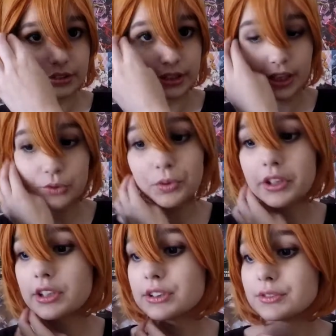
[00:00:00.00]
that
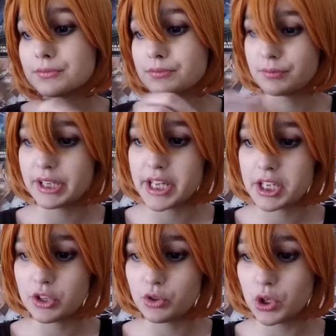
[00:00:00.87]
will
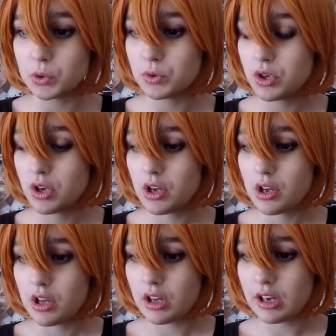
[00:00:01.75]
make, you know,
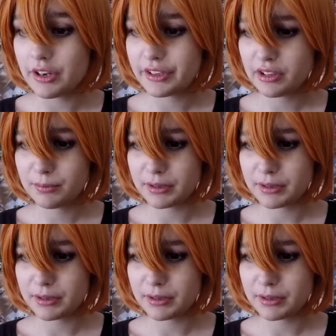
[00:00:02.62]
harder.